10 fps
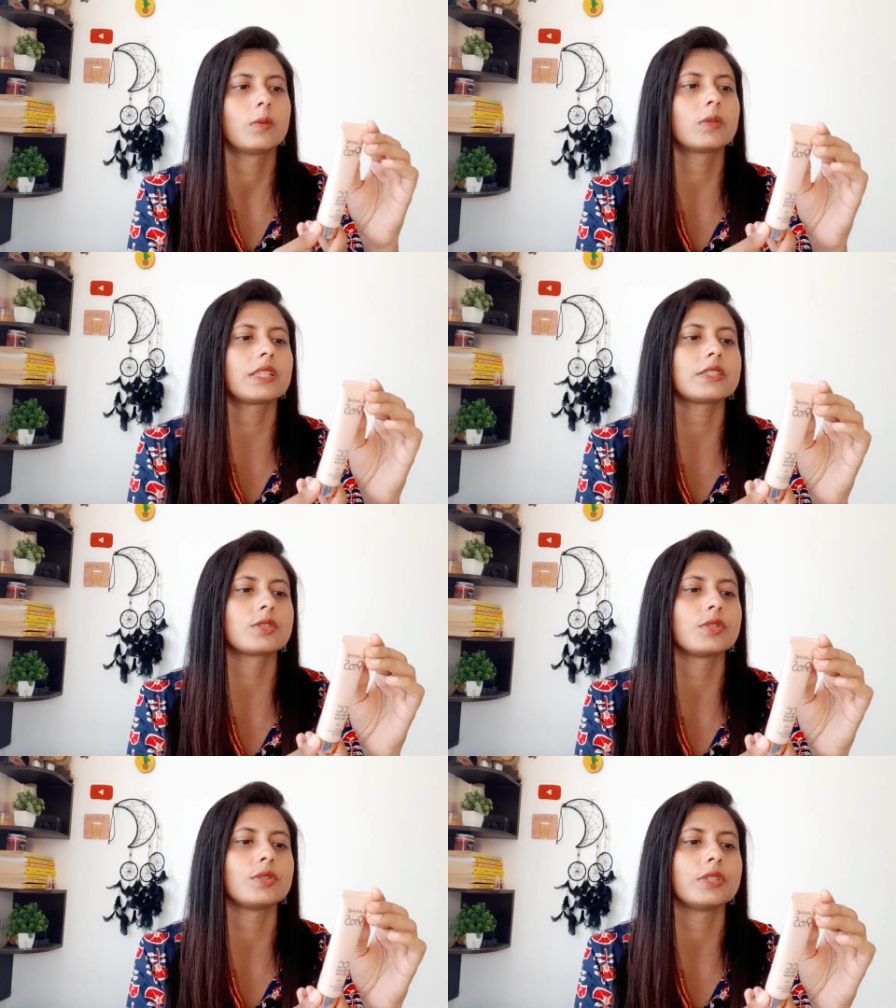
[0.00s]
what else
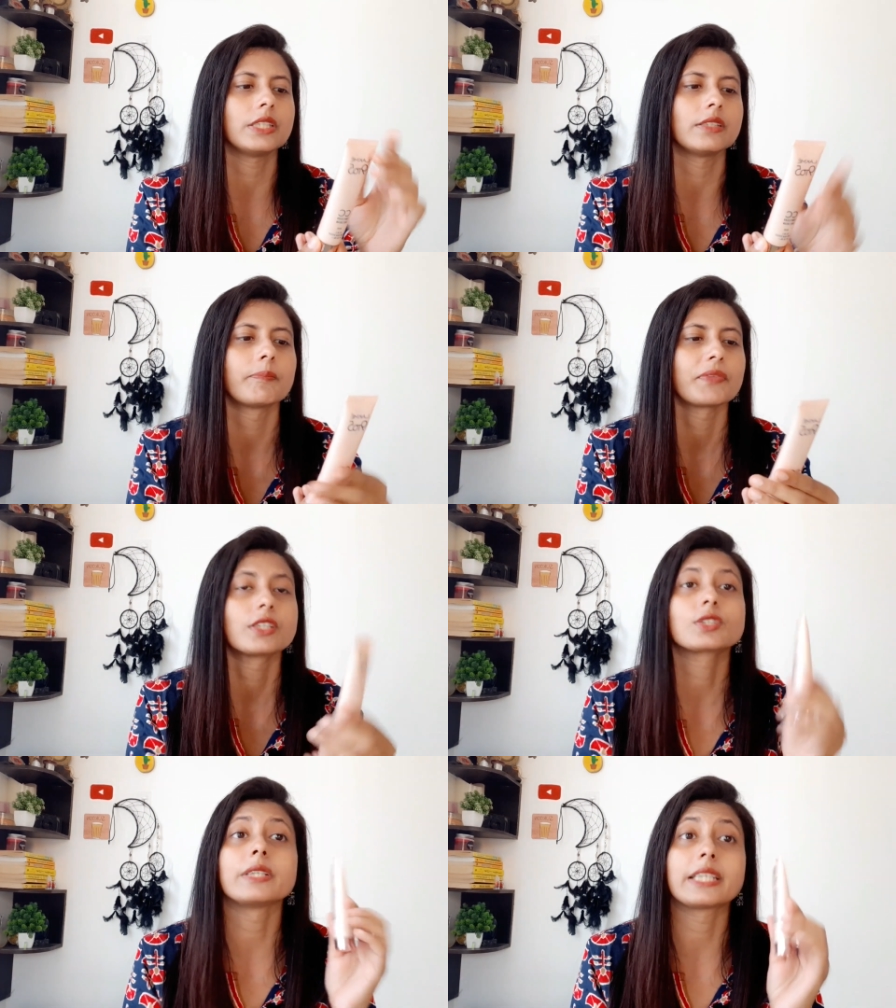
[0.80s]
do you need?
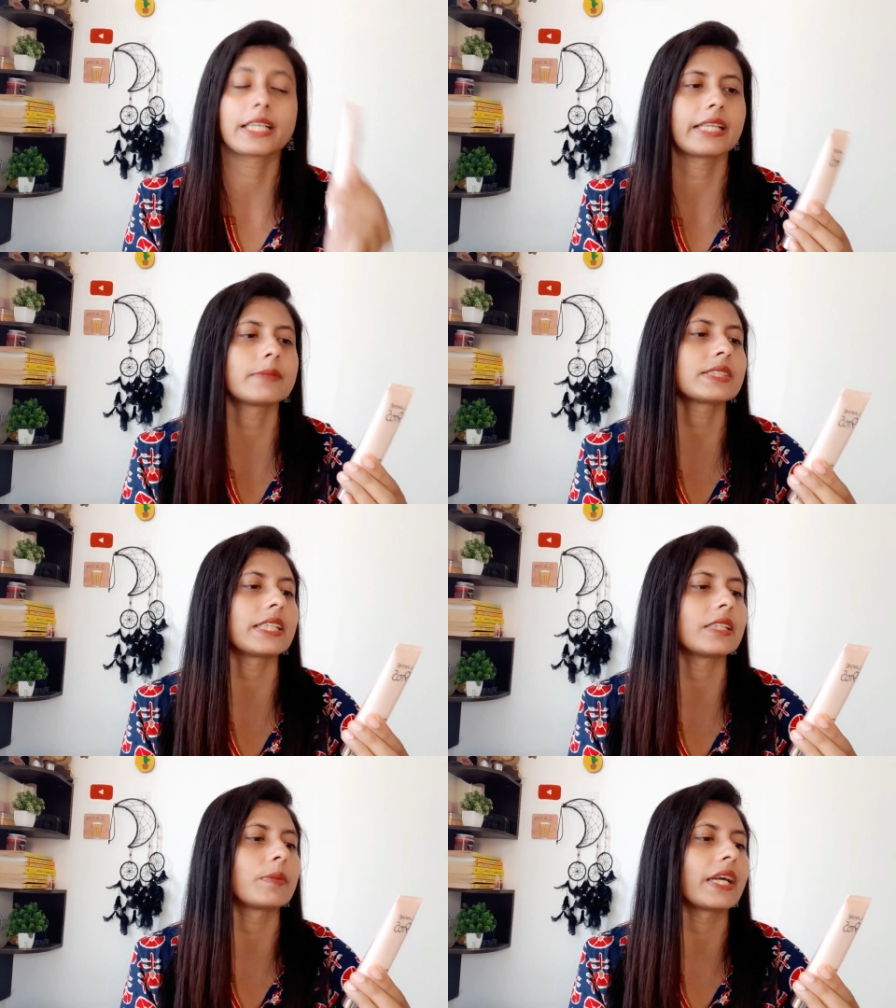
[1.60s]
So it claims
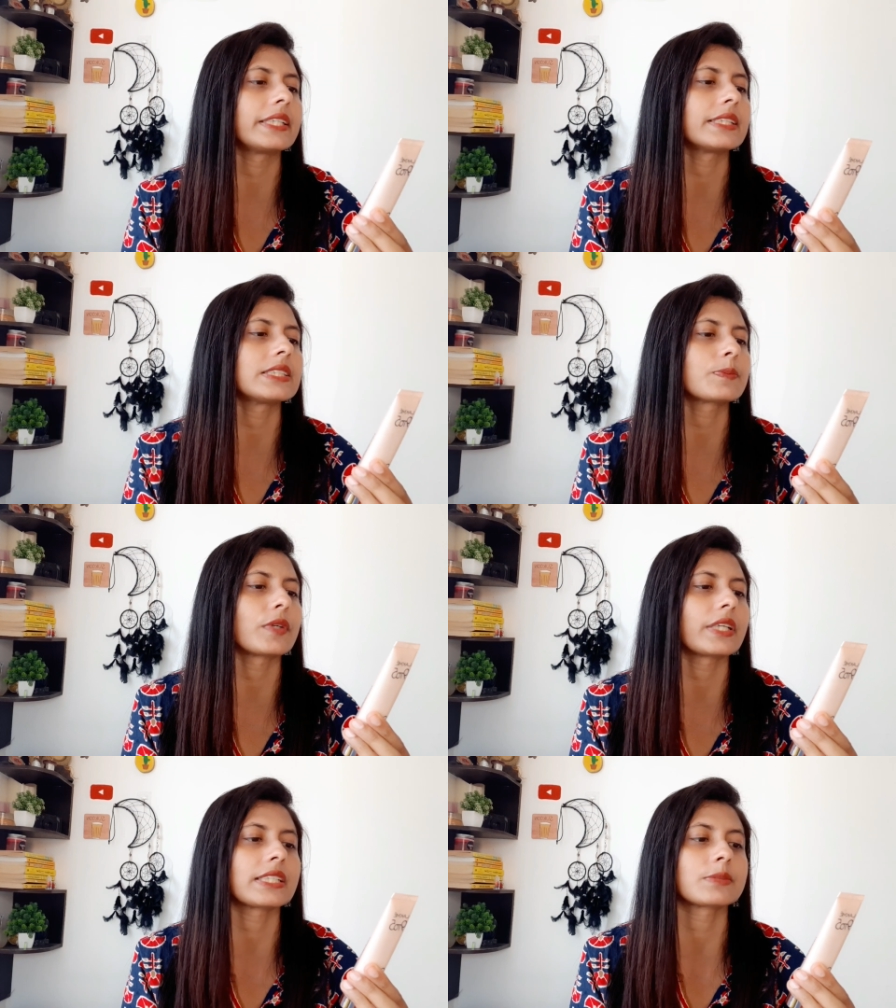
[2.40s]
that it brightens,
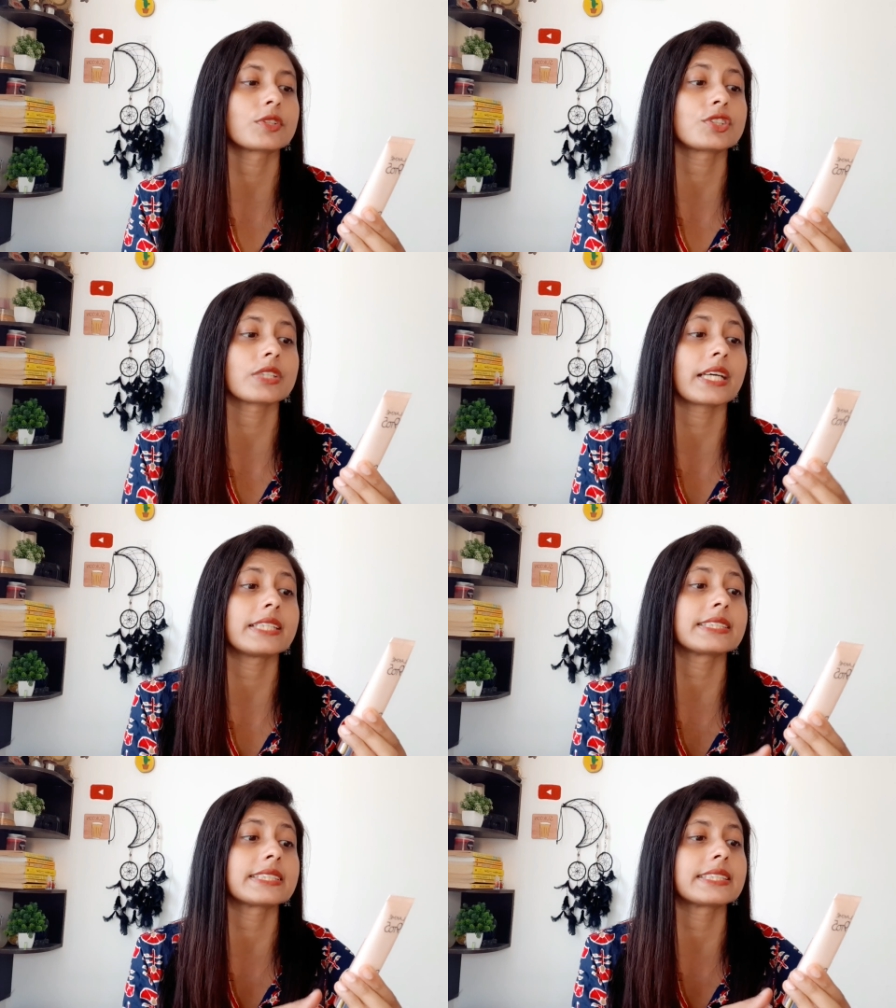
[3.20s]
protects,
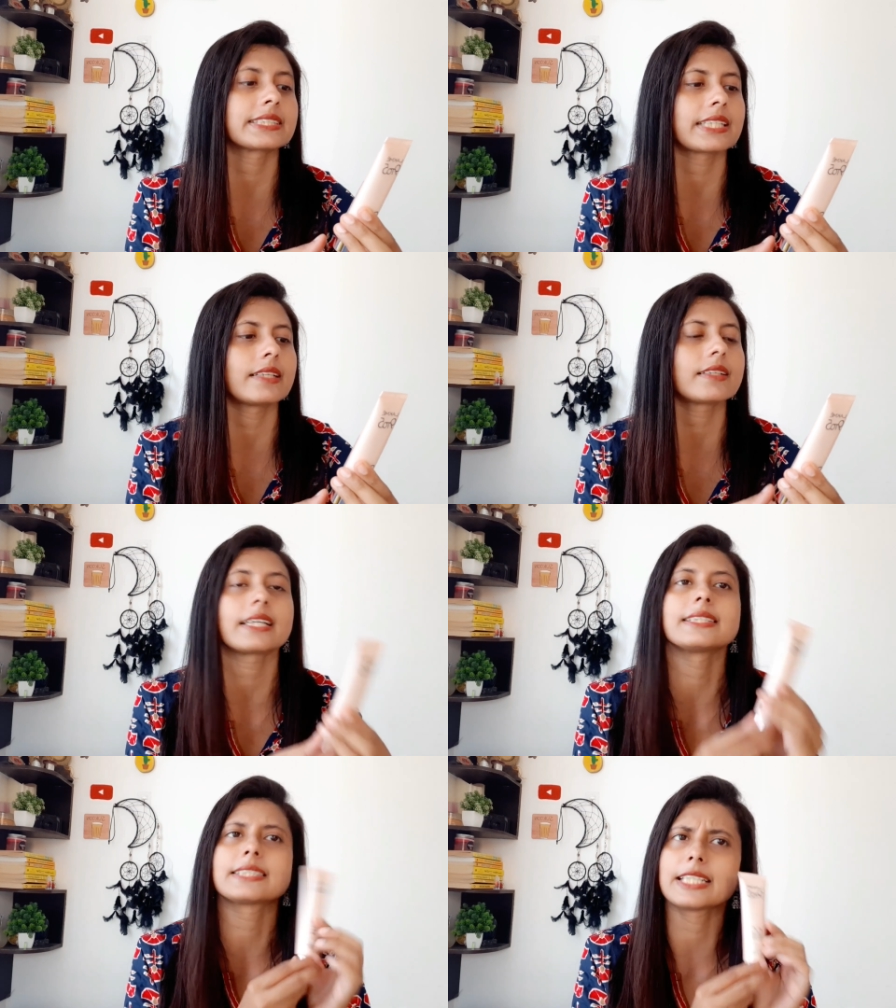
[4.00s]
moisturizes the skin,
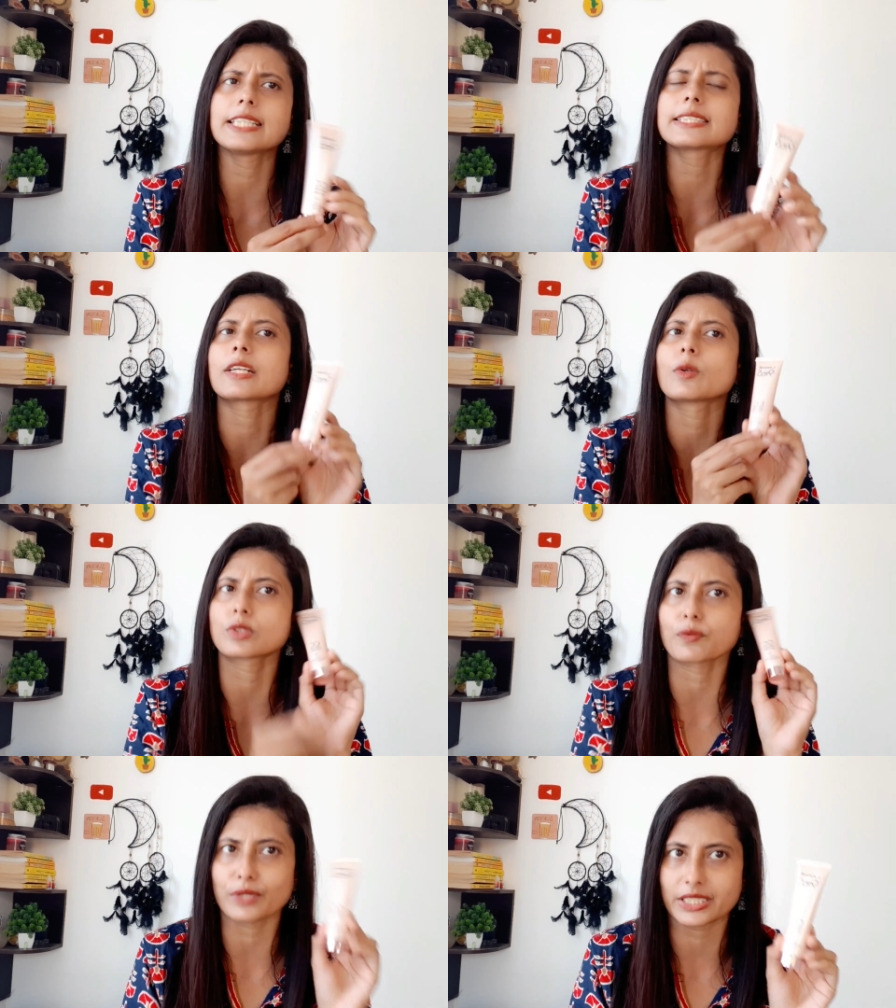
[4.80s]
conceals and
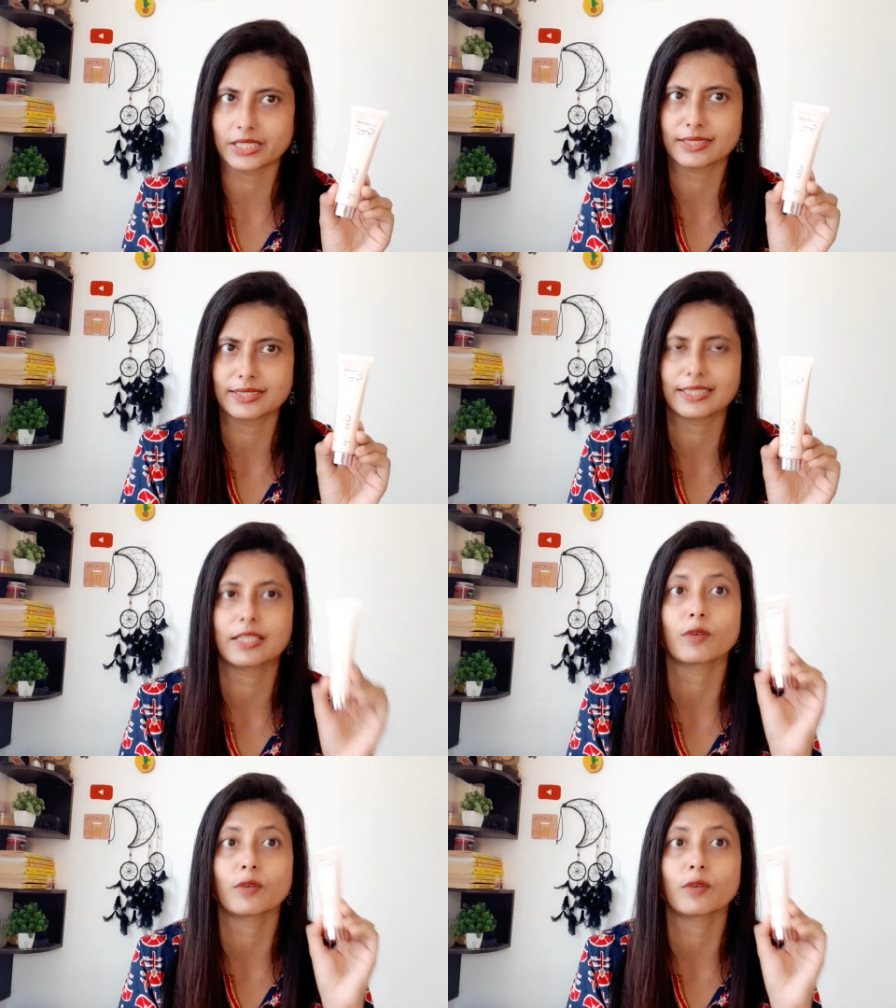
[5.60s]
also freshens the skin.